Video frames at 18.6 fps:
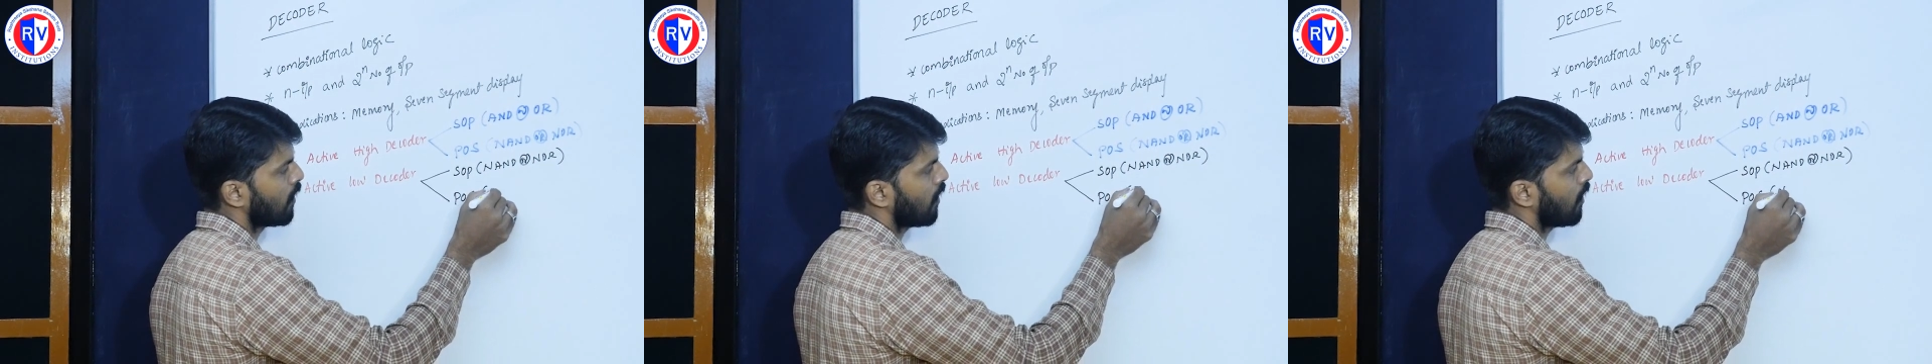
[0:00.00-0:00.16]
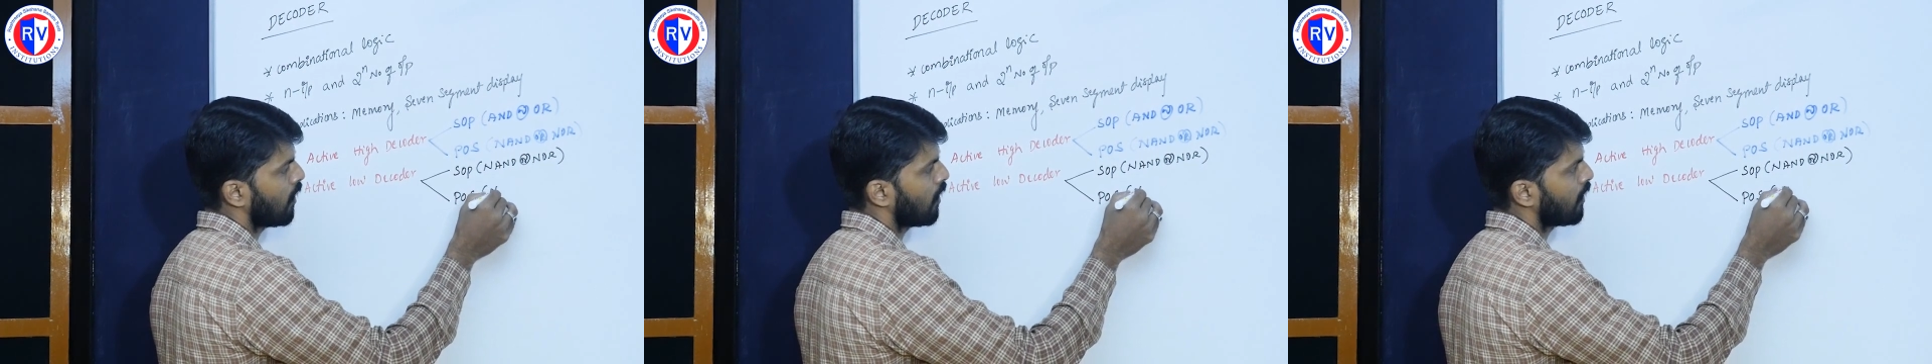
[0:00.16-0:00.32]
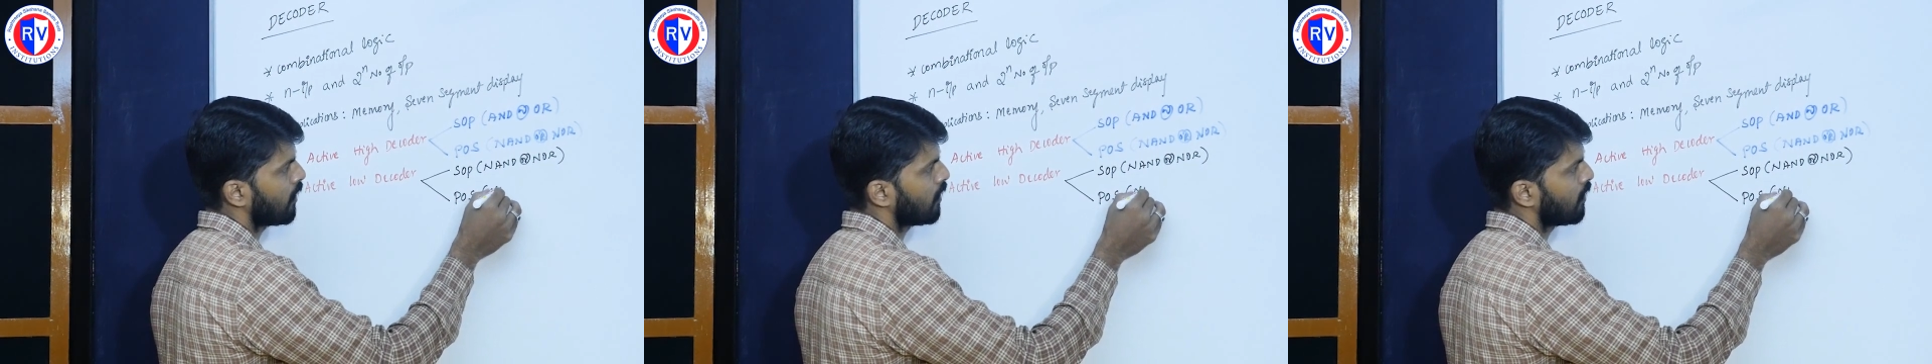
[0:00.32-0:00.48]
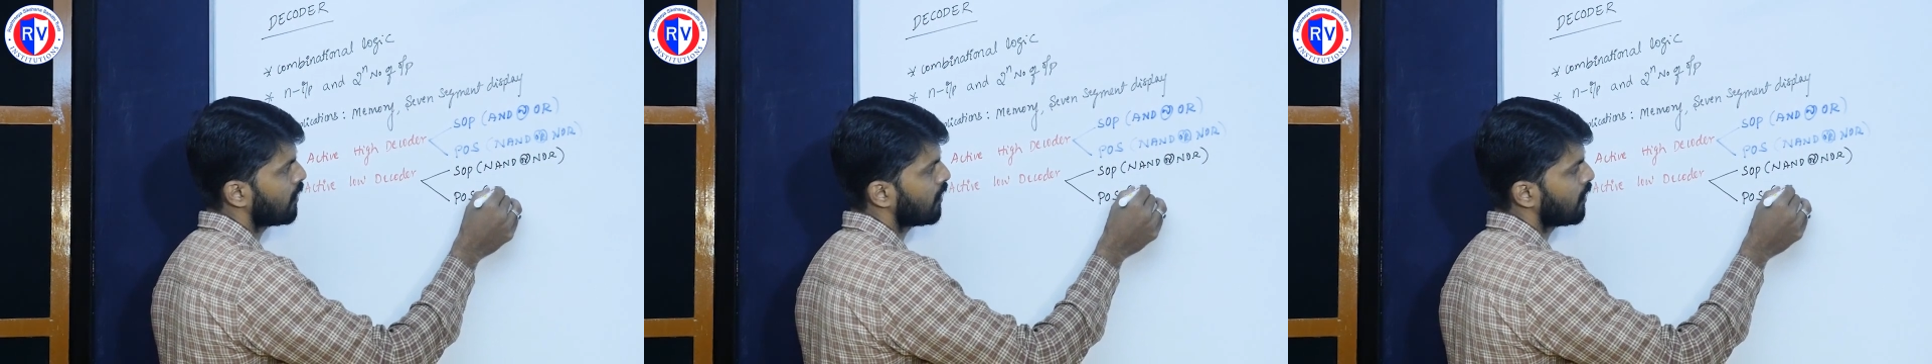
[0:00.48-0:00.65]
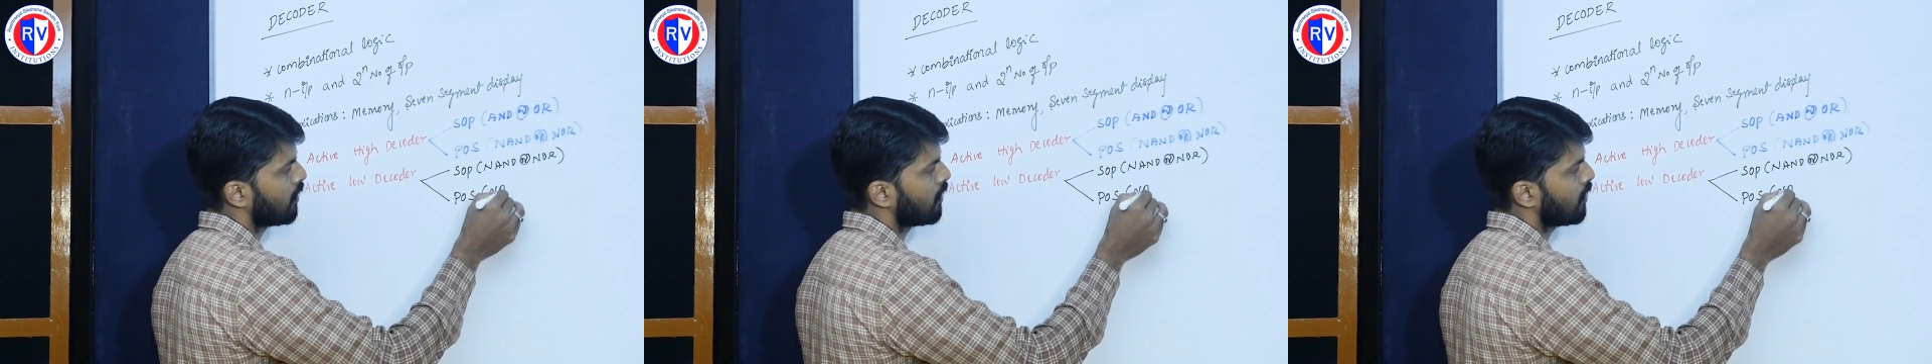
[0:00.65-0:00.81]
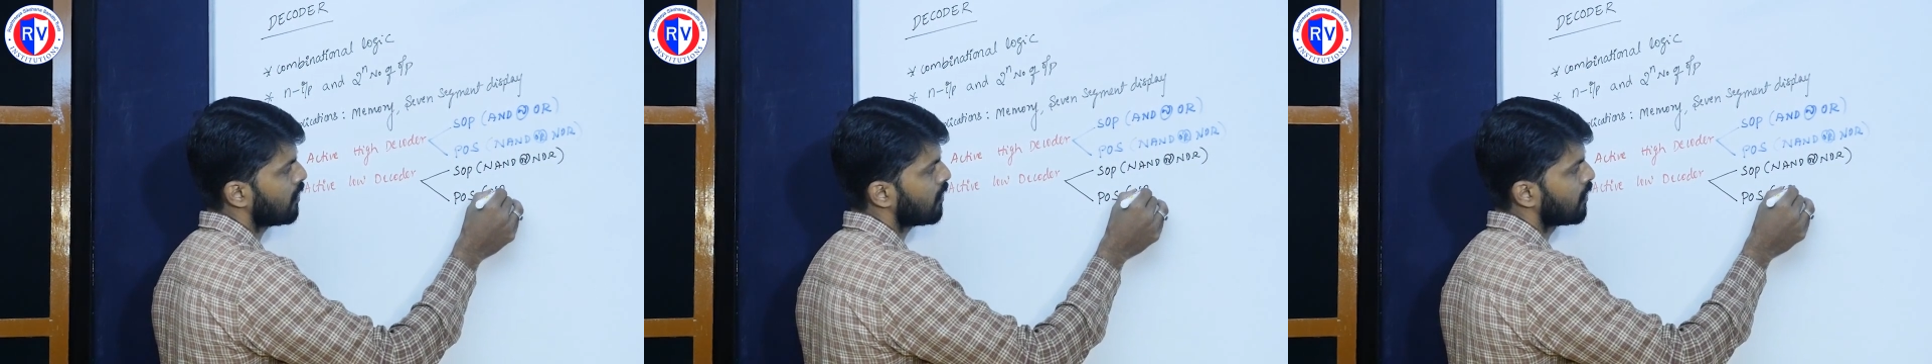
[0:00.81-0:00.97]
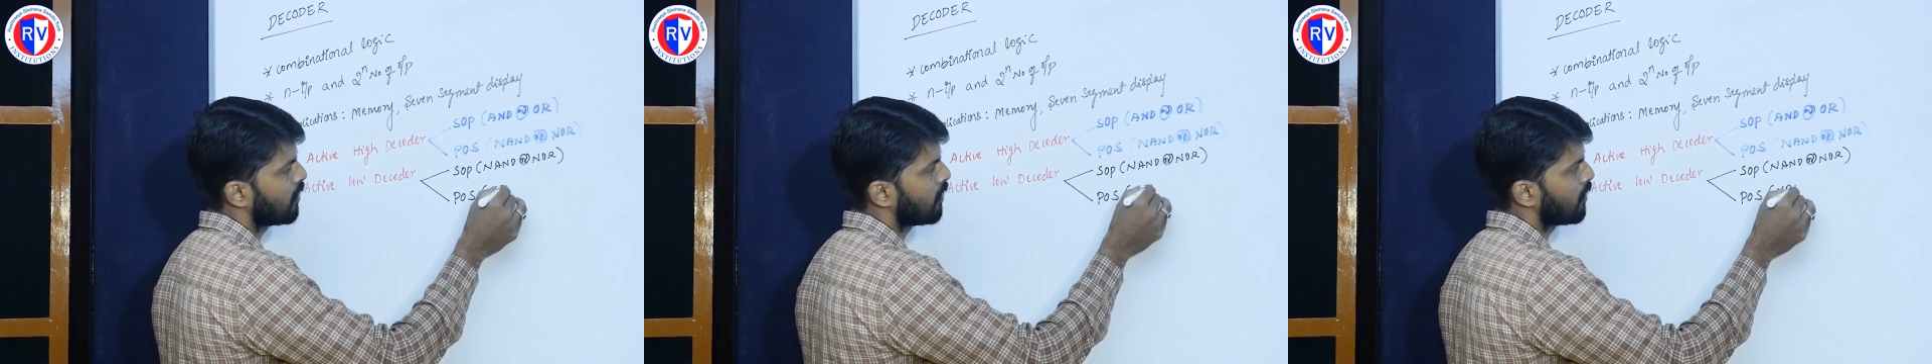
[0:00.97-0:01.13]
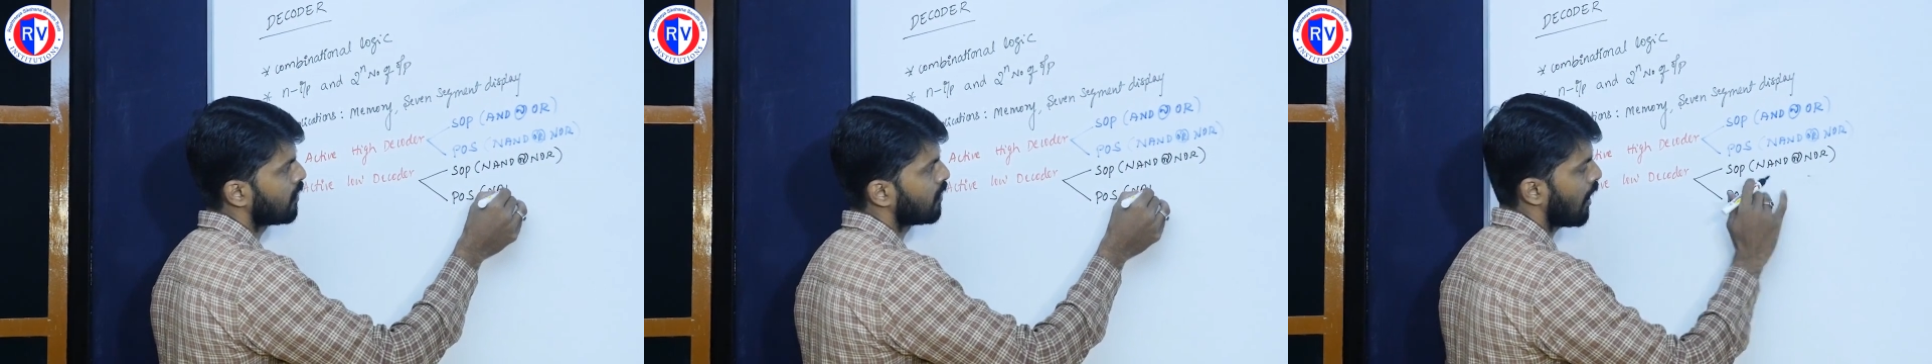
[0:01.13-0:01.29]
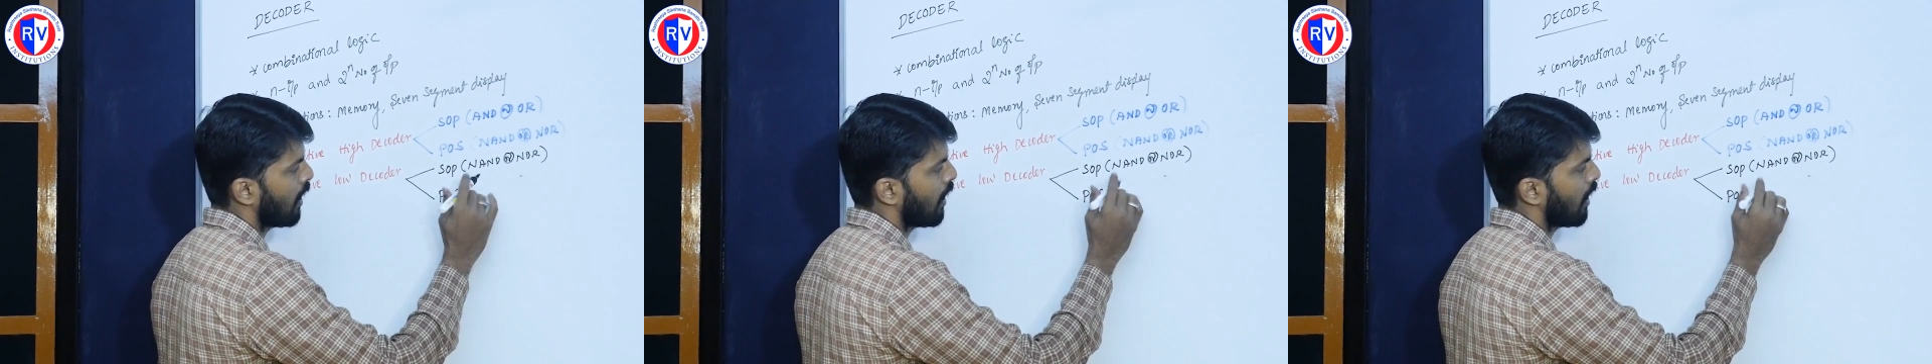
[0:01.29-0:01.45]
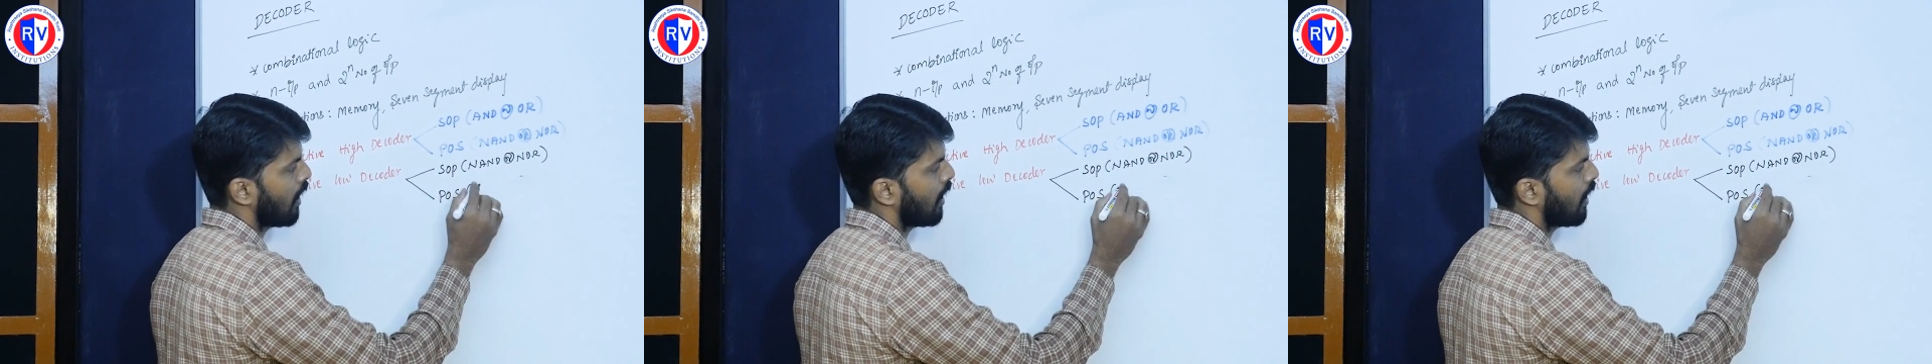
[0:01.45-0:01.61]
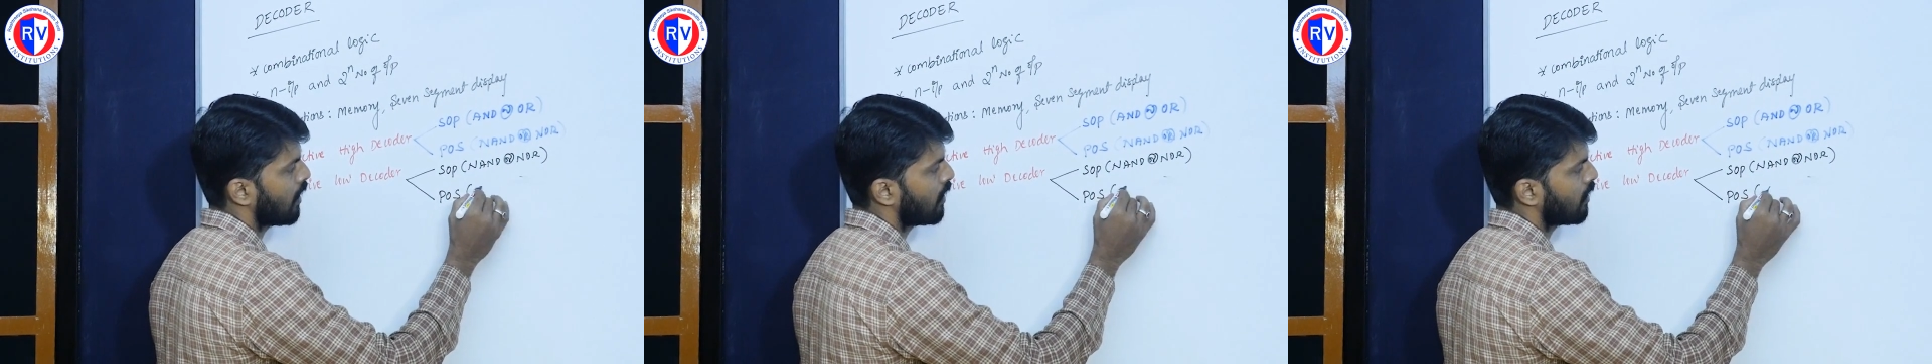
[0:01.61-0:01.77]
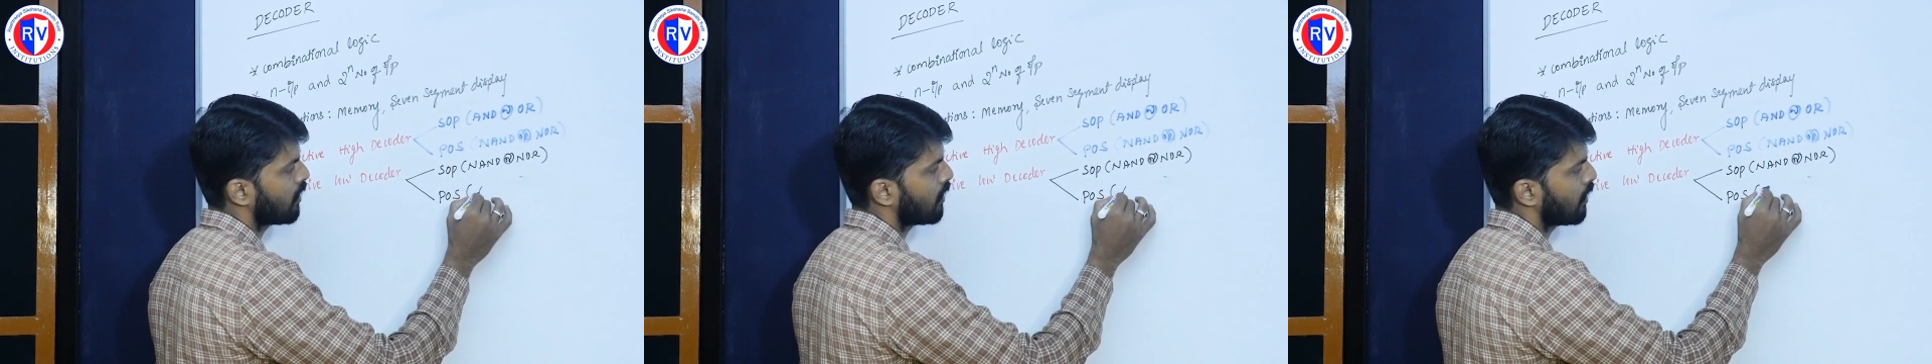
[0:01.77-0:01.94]
I need
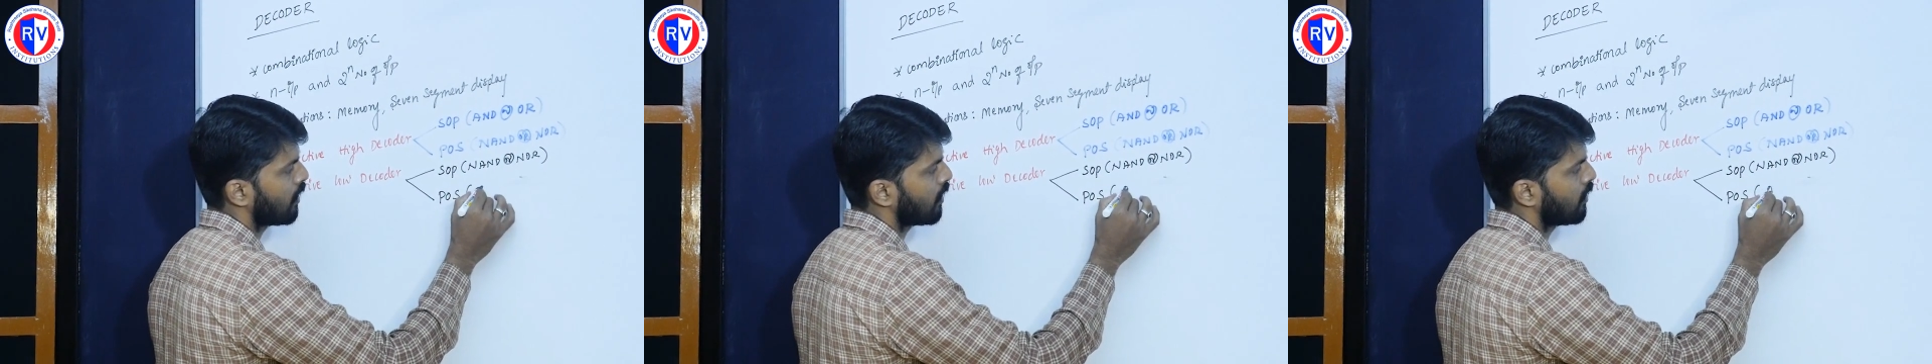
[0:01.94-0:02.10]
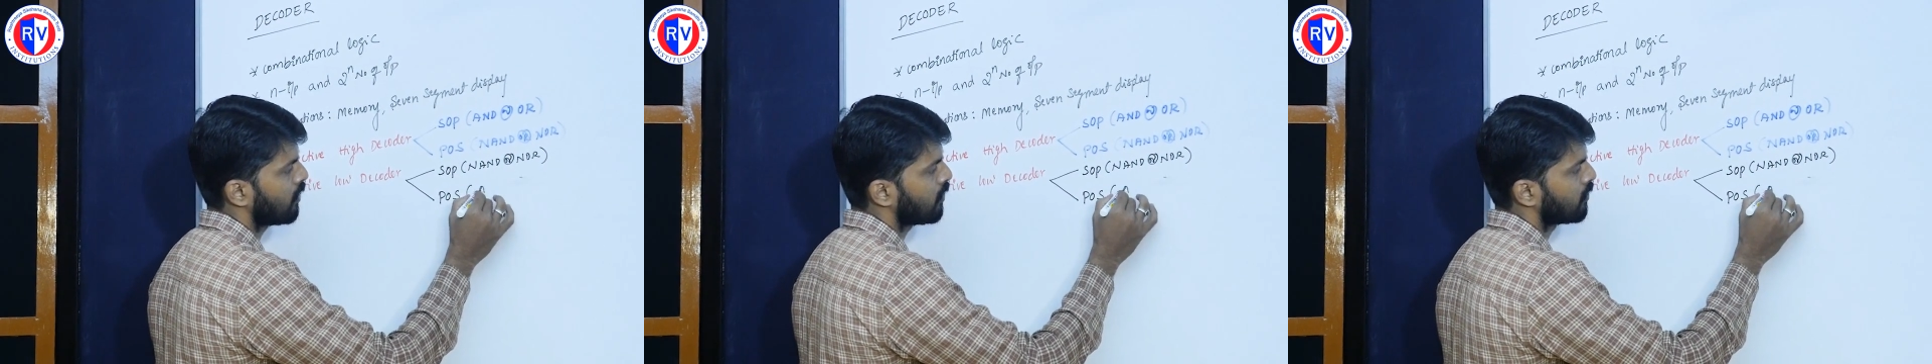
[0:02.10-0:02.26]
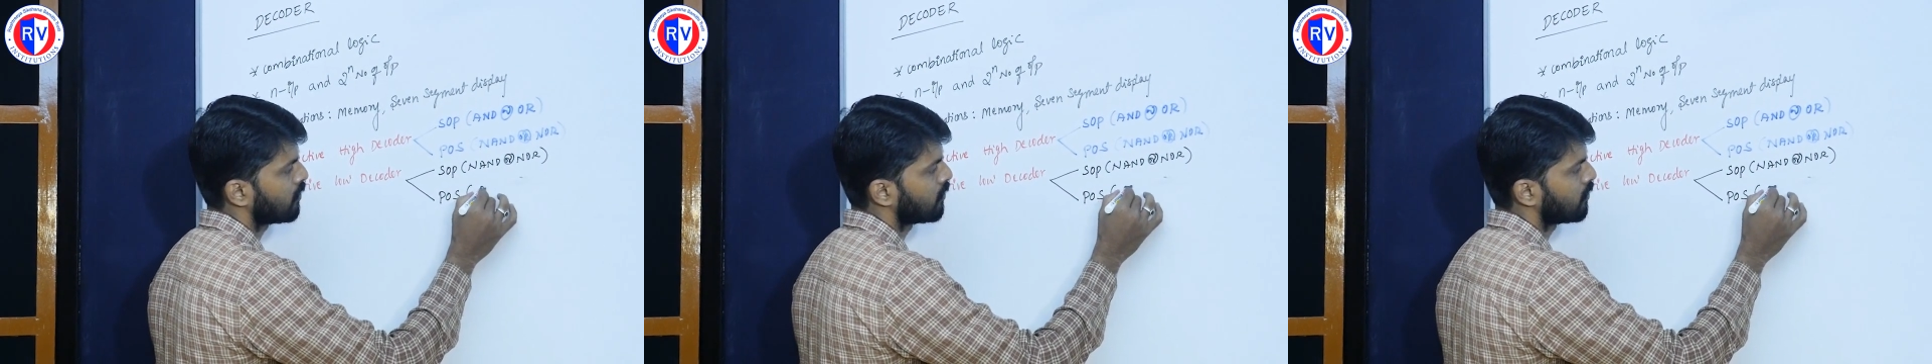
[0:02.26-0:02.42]
AND gate